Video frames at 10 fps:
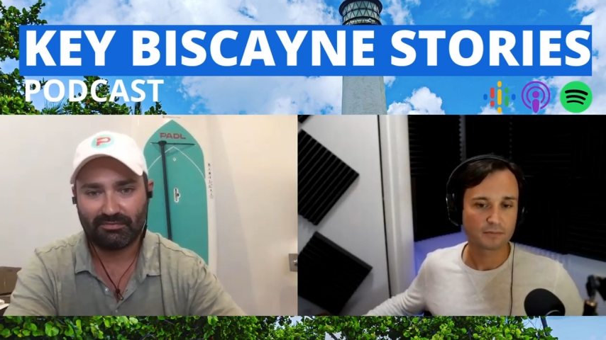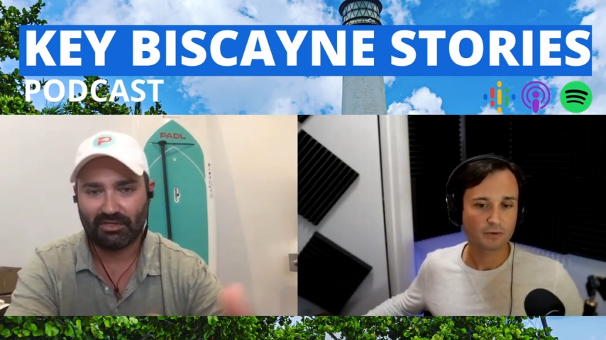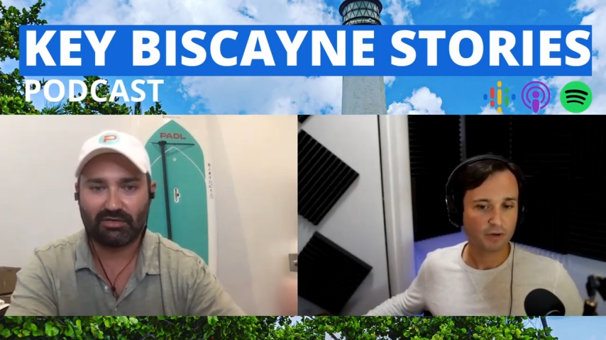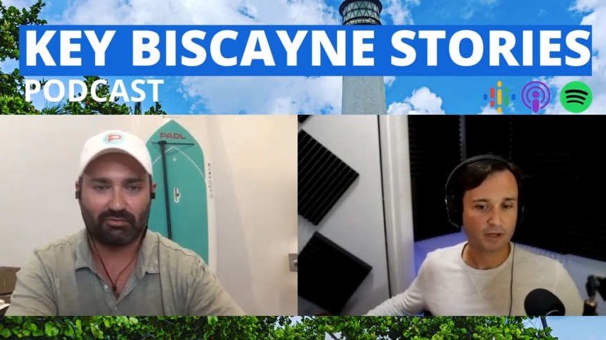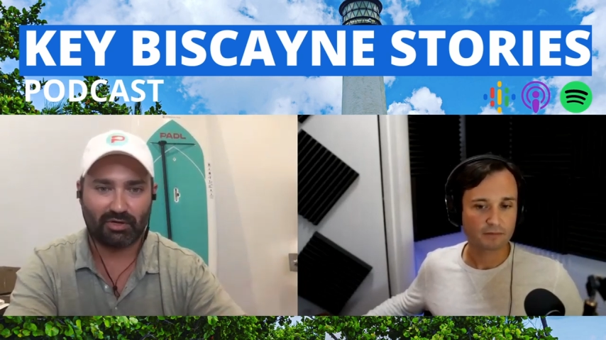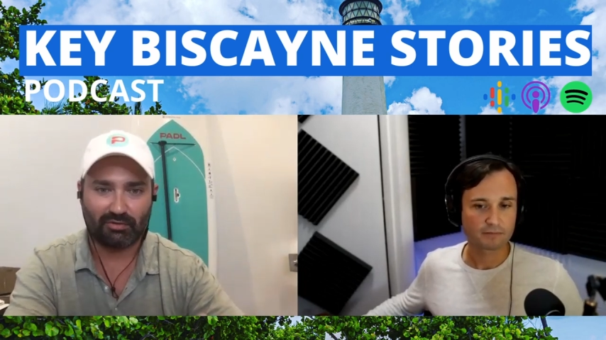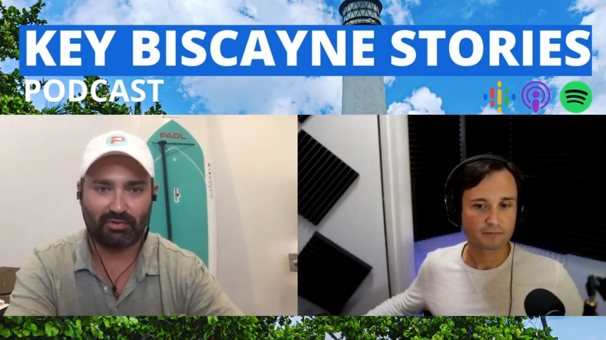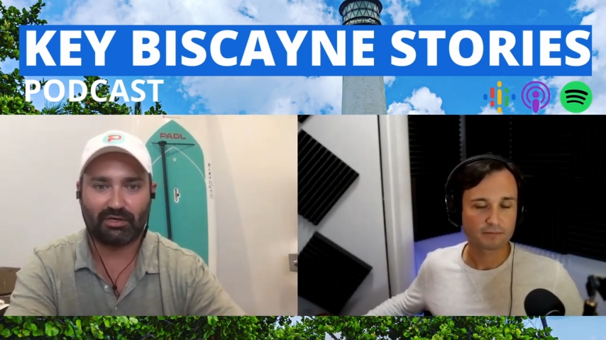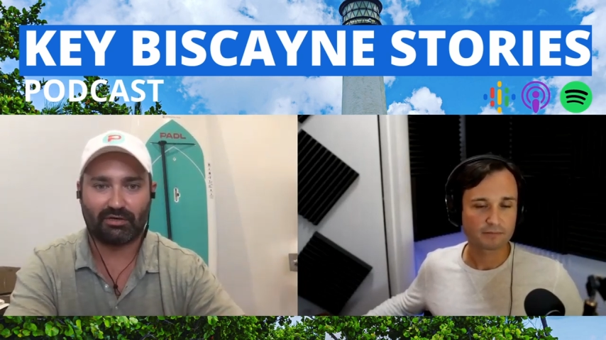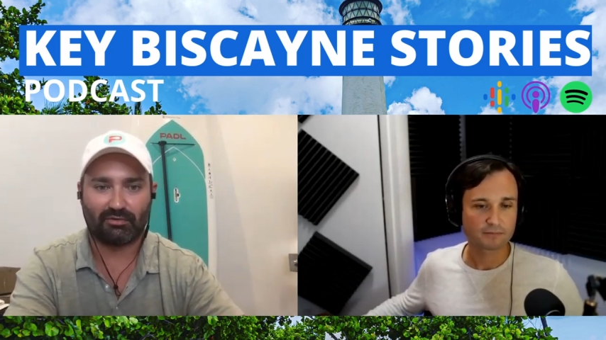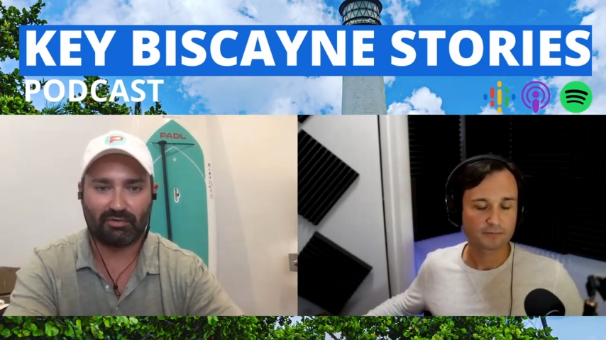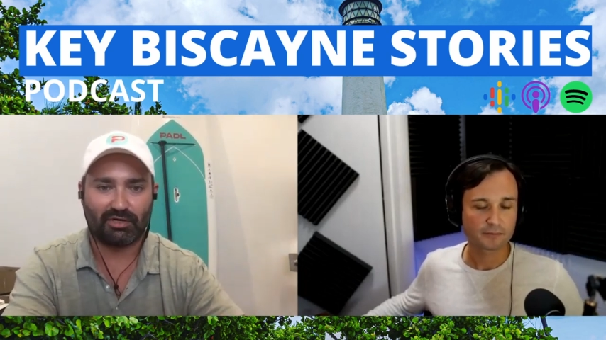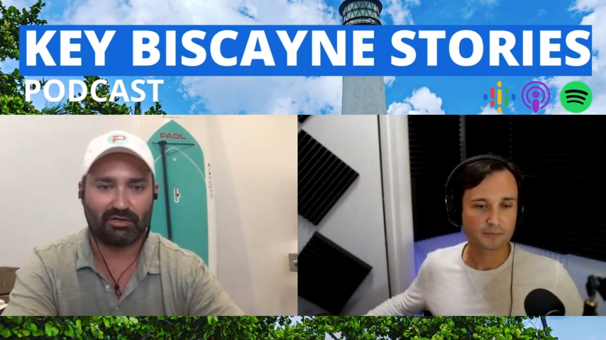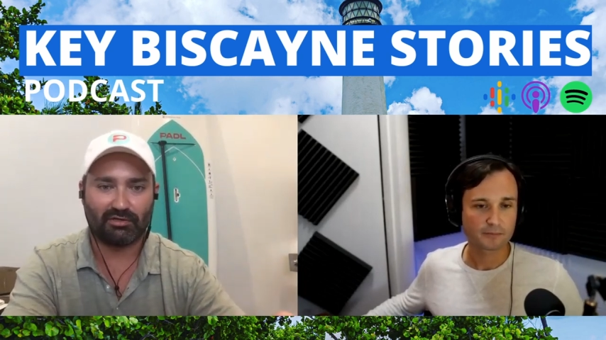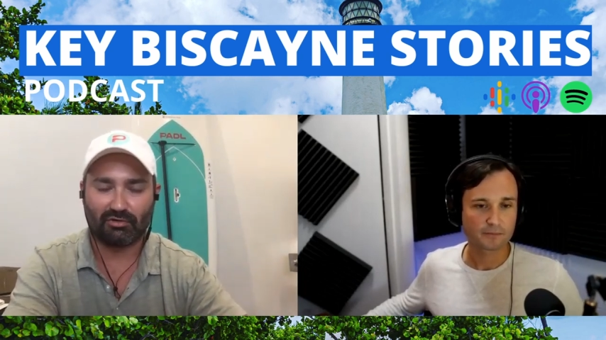Speaker 1: Great. Really, one where
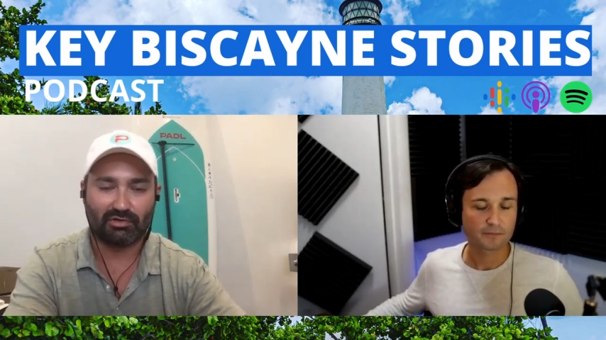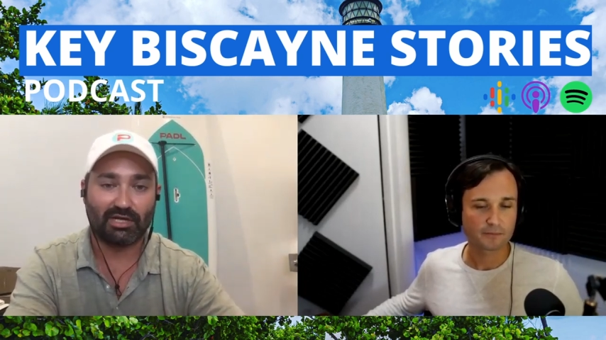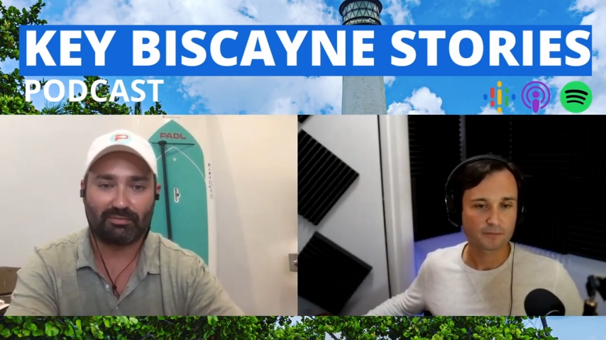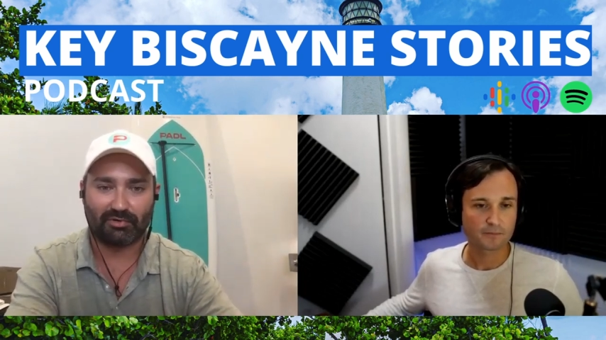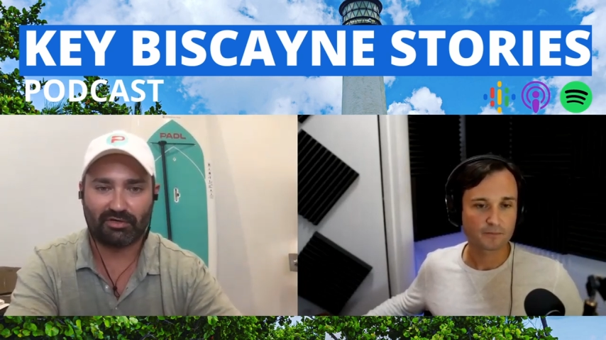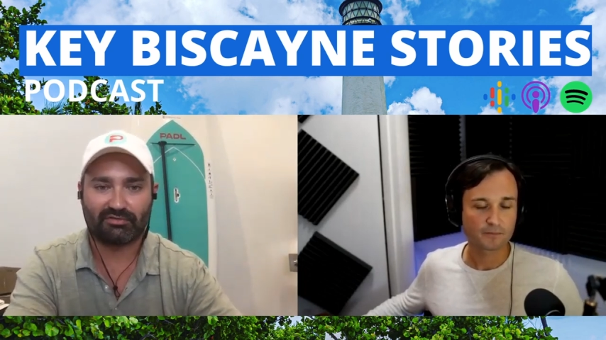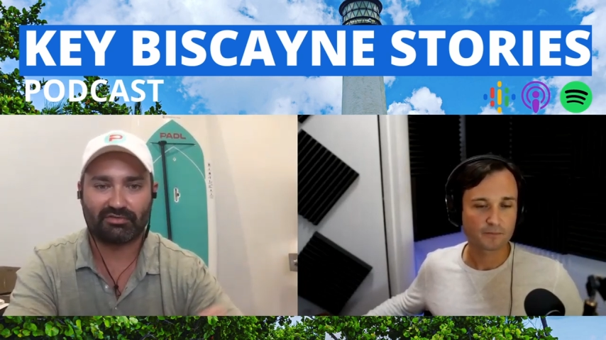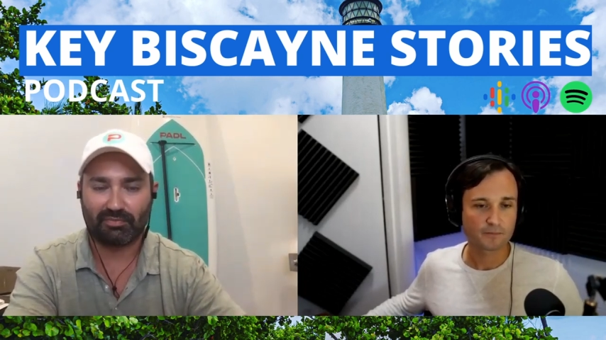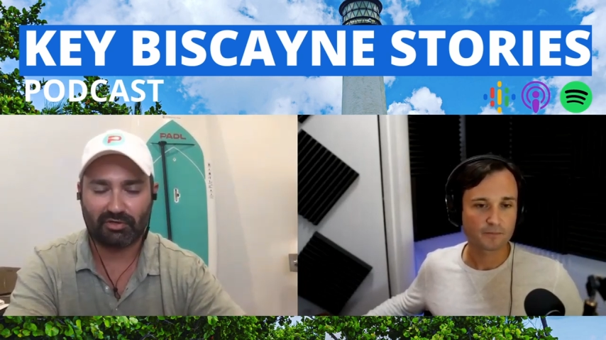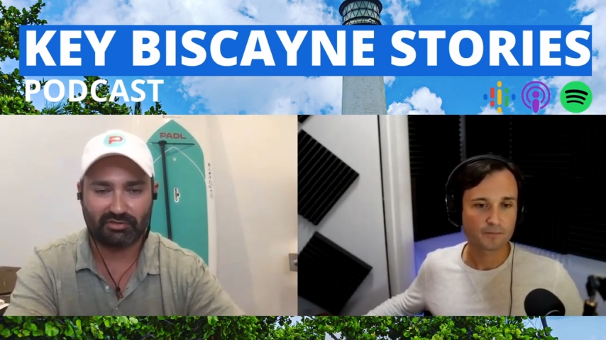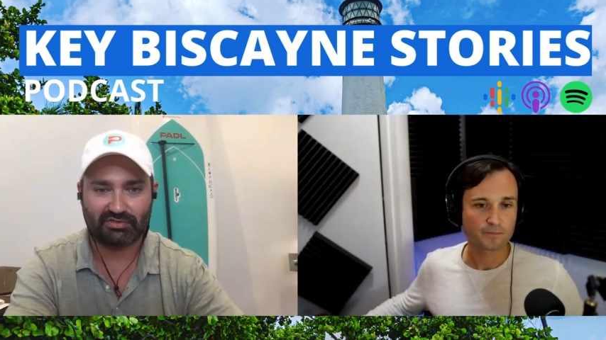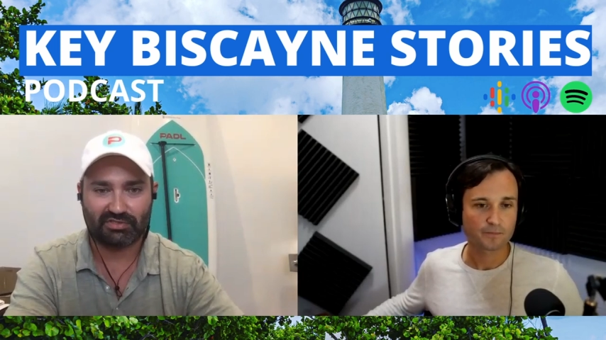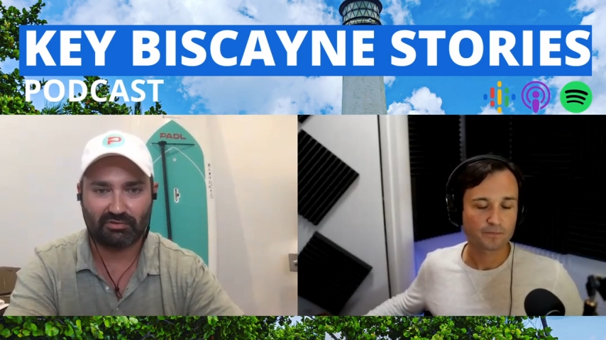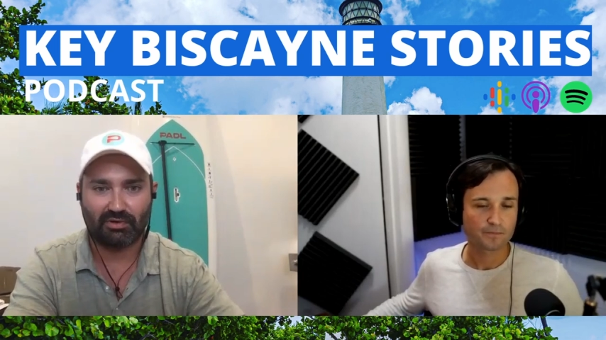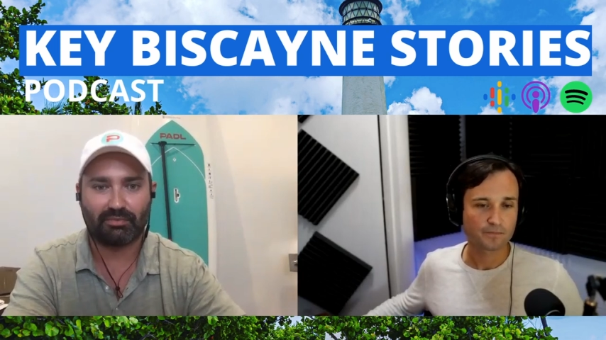where local operators can purchase
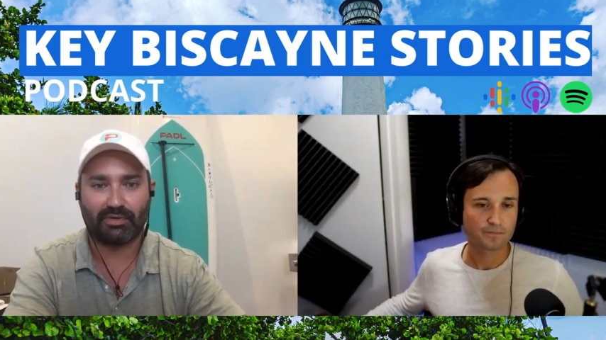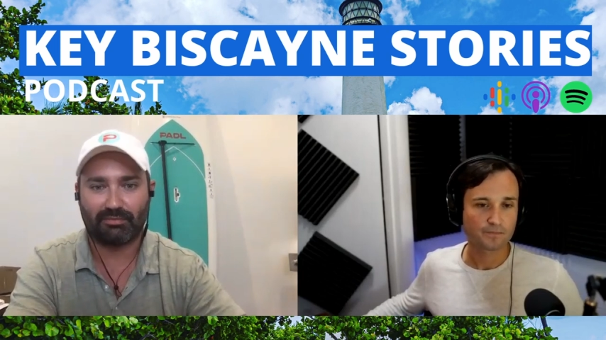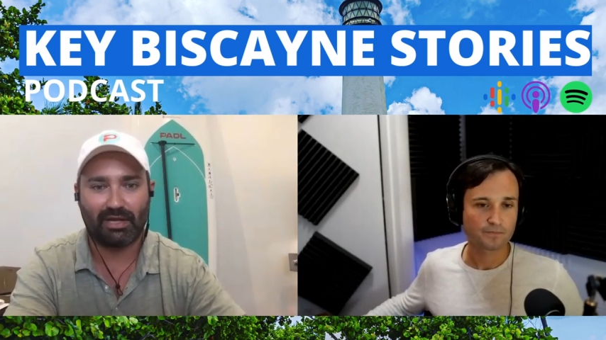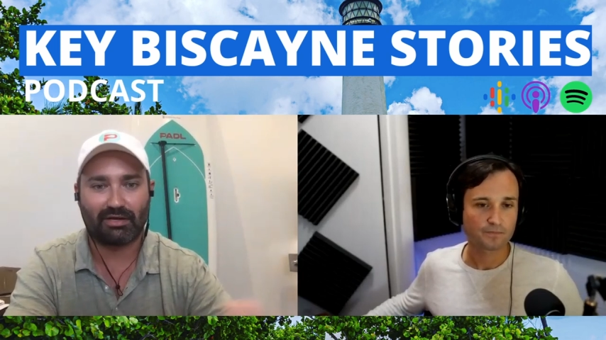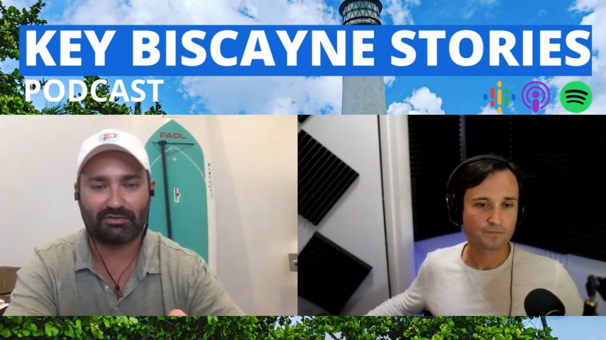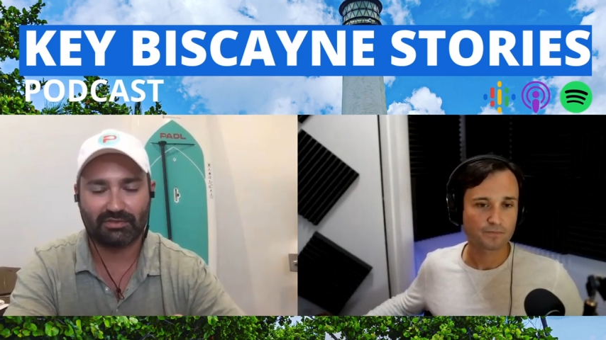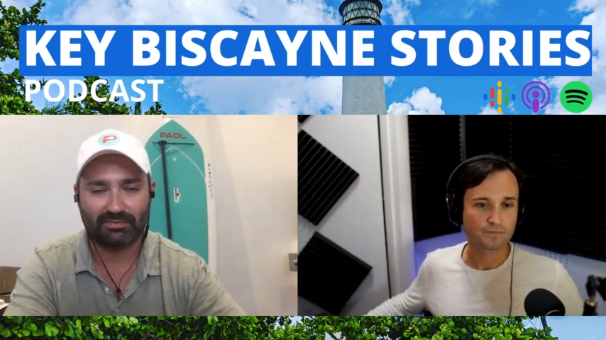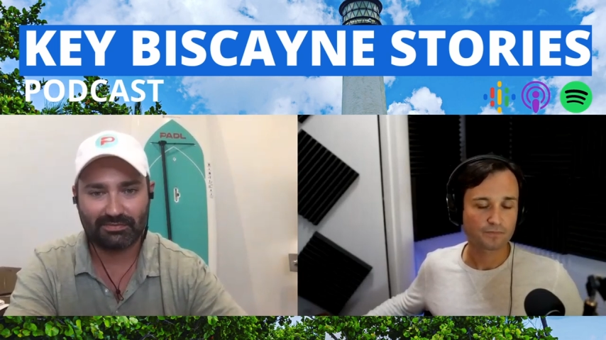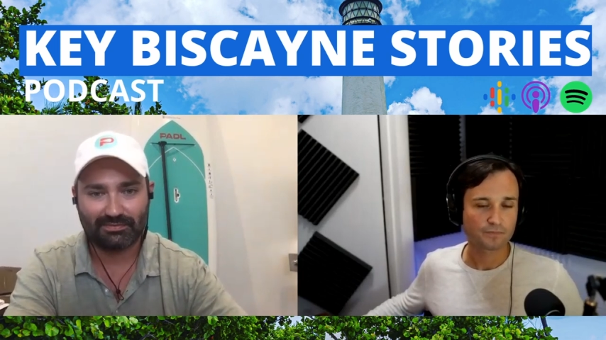the equipment and manage it.